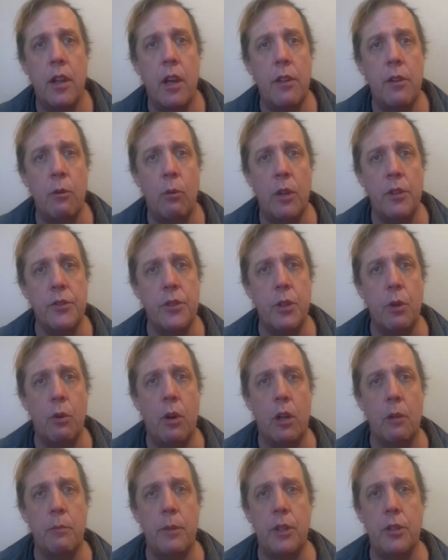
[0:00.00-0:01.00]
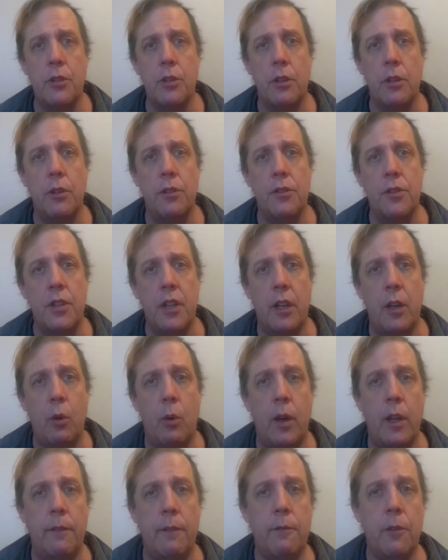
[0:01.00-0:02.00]
other ones you want to be sure you stay
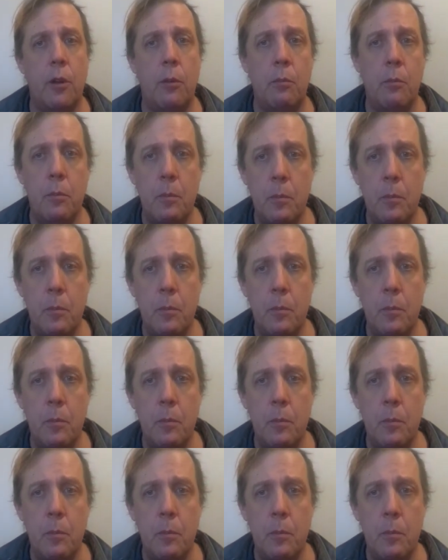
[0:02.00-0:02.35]
away from.